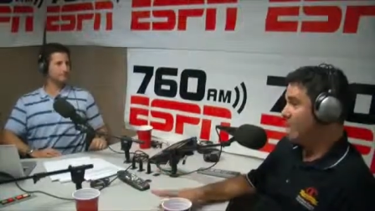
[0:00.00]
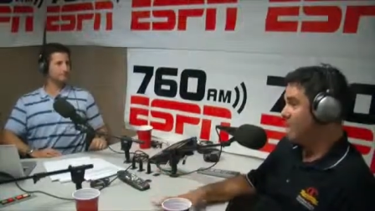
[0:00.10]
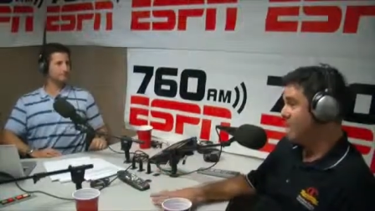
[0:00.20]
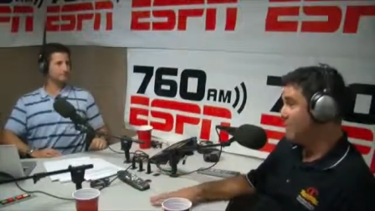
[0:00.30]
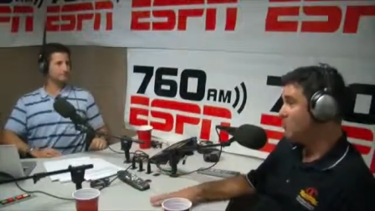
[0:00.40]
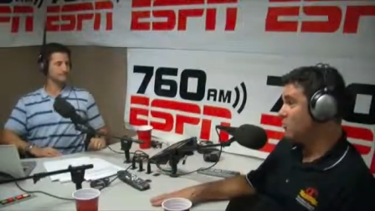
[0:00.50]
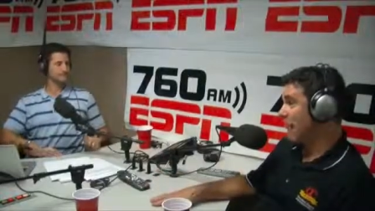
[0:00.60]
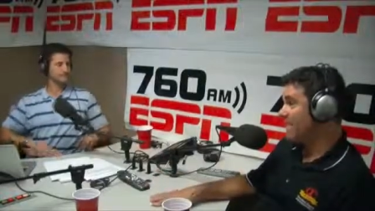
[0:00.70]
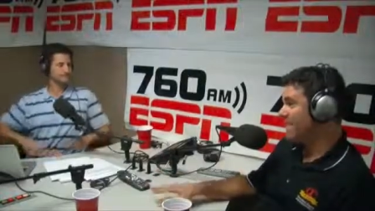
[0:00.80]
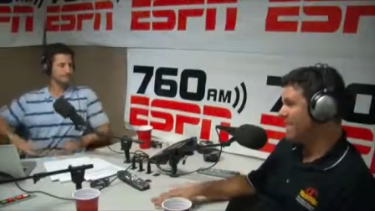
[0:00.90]
had the same injury
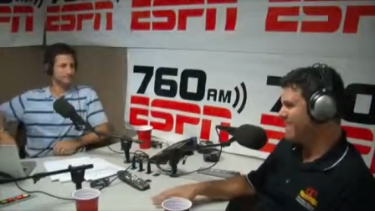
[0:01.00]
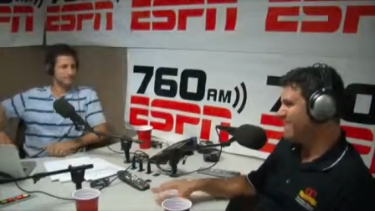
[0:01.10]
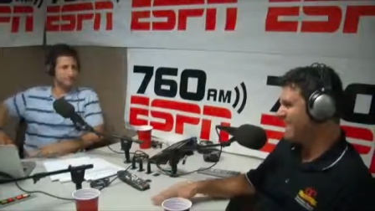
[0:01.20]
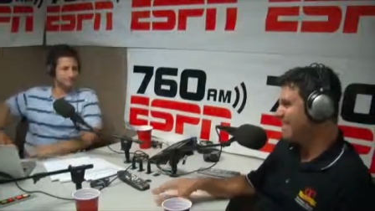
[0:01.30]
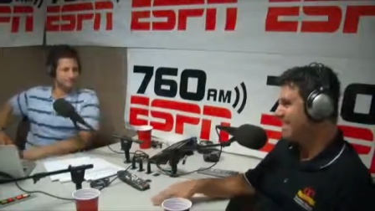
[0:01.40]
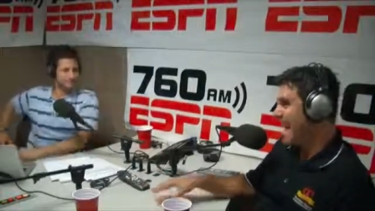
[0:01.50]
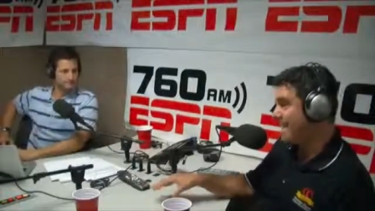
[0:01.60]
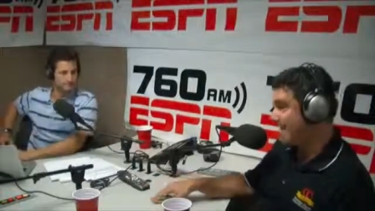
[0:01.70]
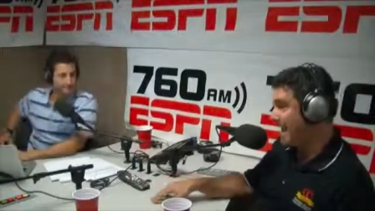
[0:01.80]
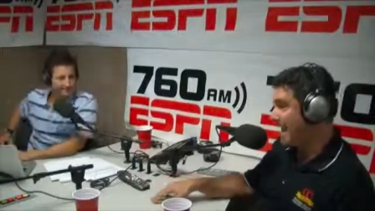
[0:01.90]
I did on the same
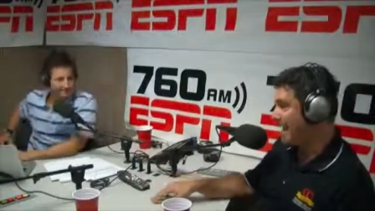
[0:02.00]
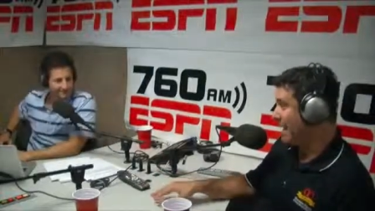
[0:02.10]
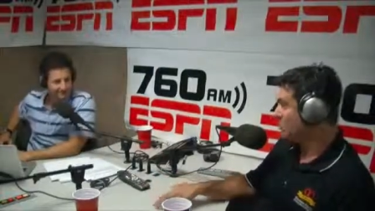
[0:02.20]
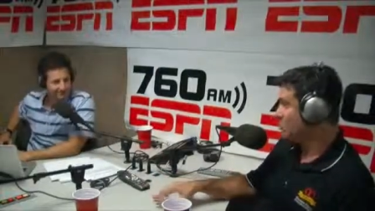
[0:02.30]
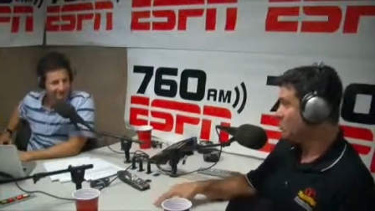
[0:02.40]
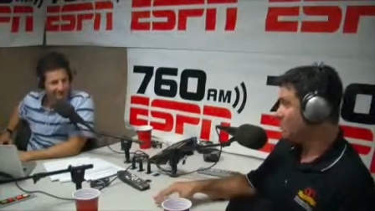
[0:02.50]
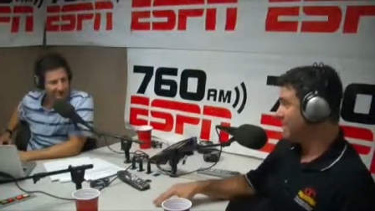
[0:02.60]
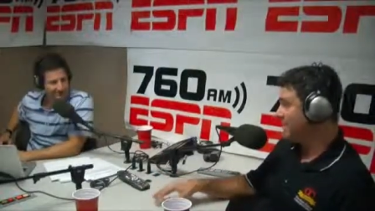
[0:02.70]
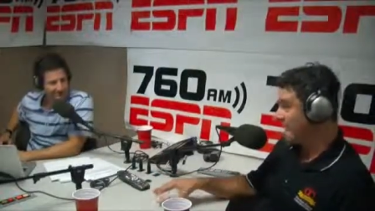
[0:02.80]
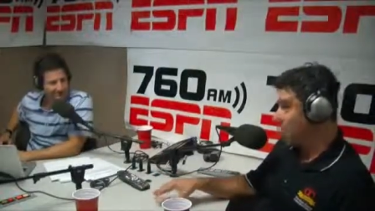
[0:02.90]
exact day and had surgery
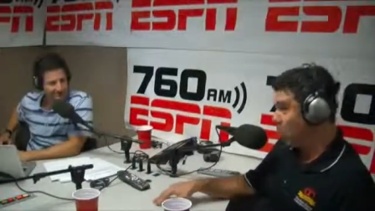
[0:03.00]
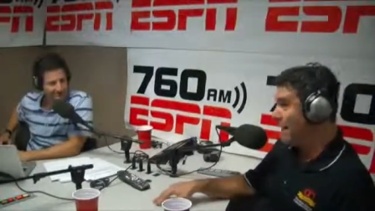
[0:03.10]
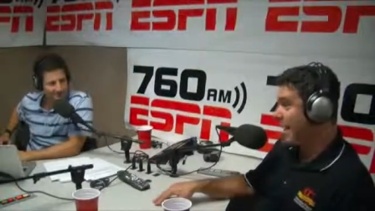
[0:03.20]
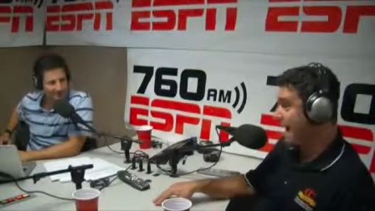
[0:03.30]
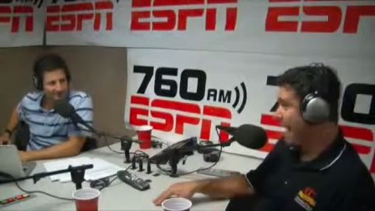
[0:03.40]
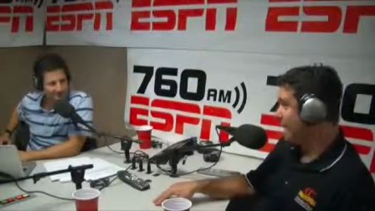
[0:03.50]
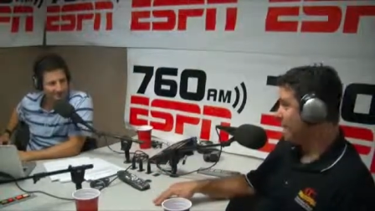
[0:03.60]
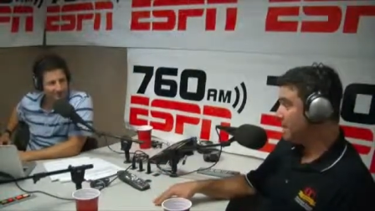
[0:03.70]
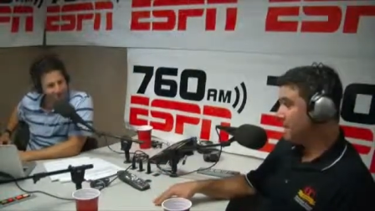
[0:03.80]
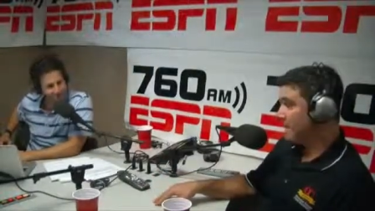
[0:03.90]
the same week I had it.